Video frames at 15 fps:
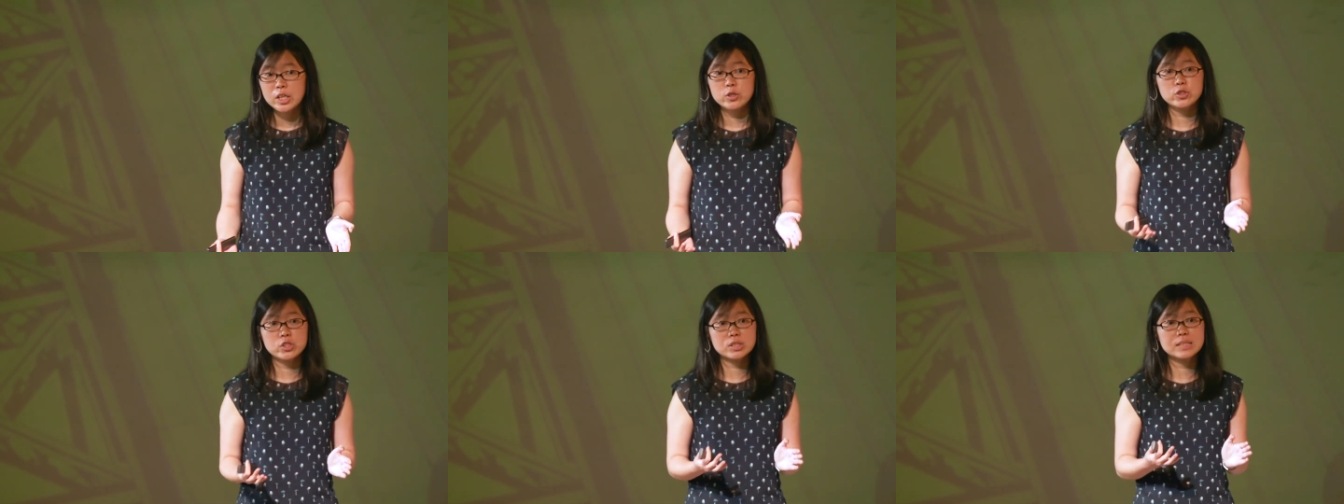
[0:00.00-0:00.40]

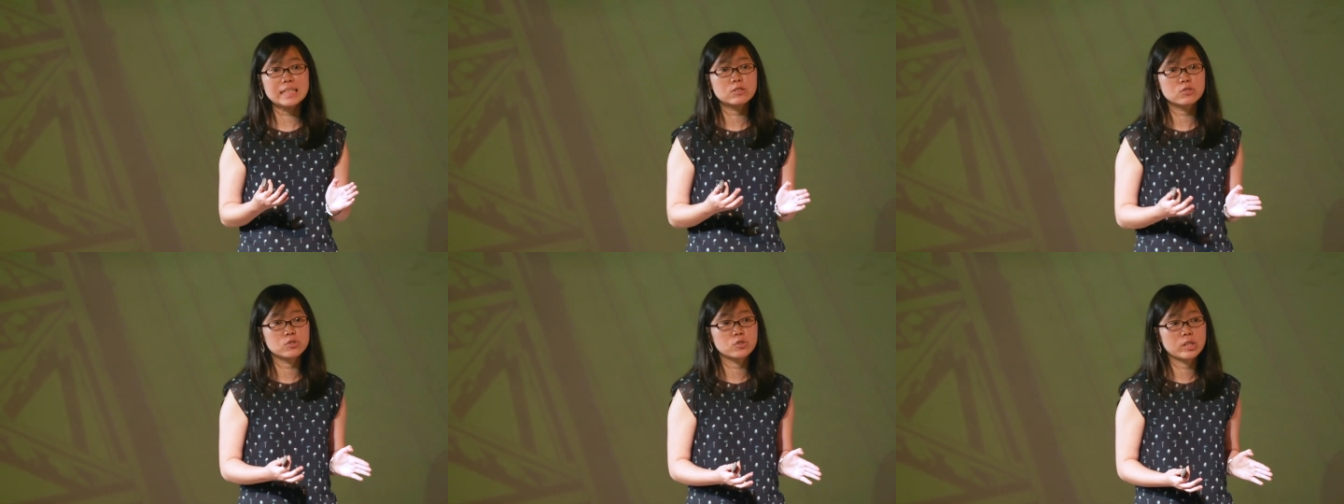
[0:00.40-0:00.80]
you just
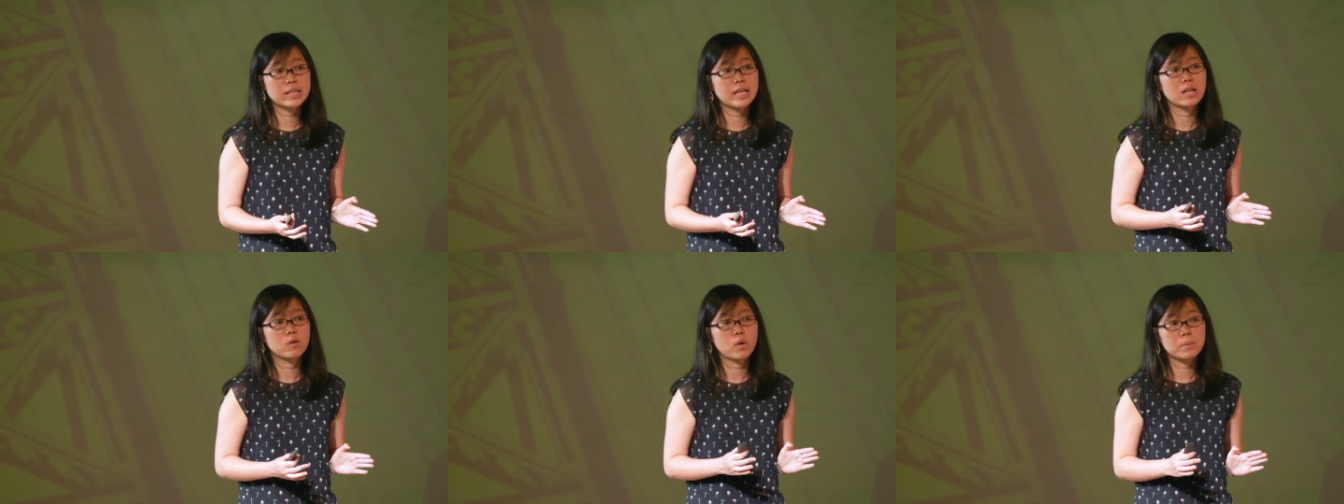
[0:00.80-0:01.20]
need to do it
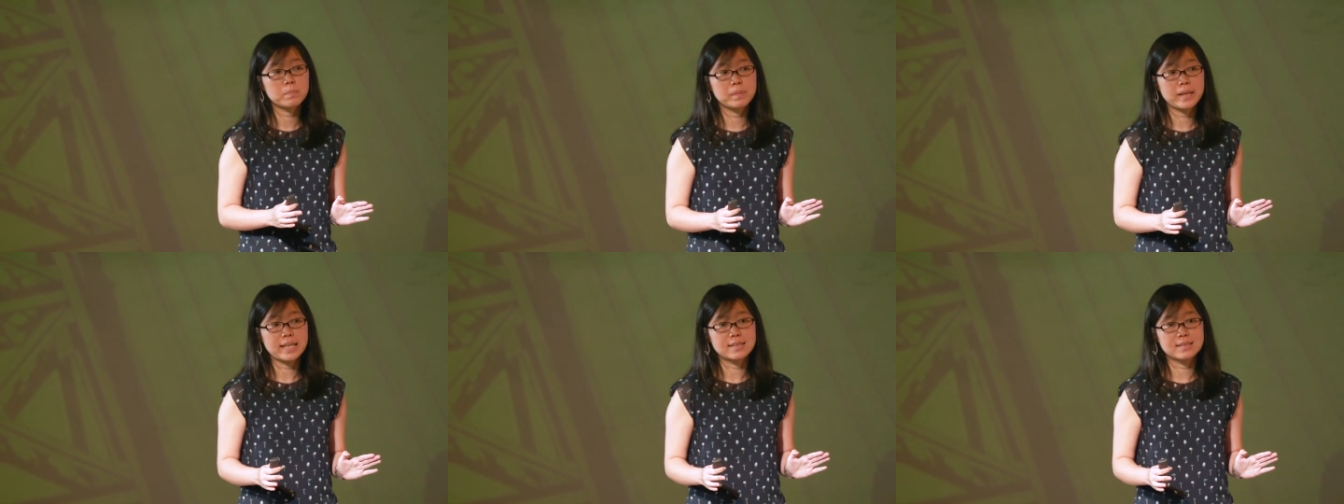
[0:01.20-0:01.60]
in one
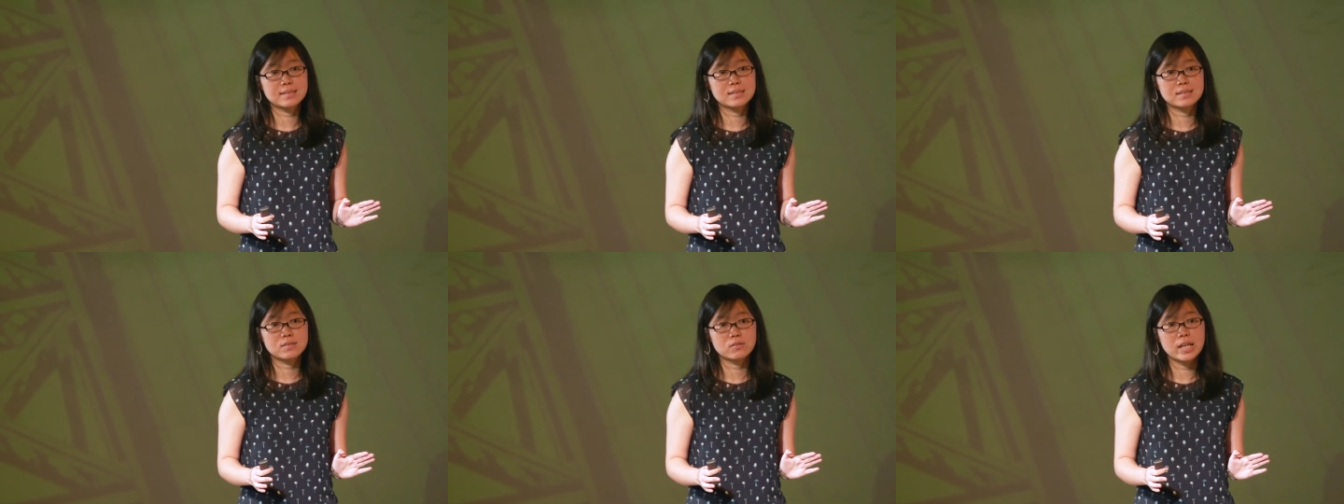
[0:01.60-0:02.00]
place,
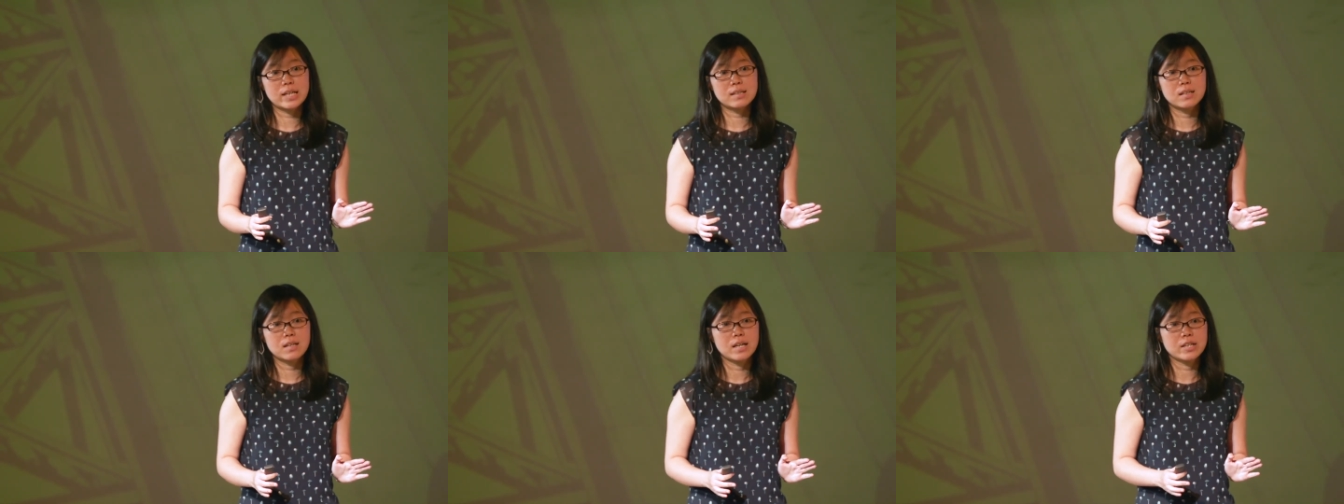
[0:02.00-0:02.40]
right?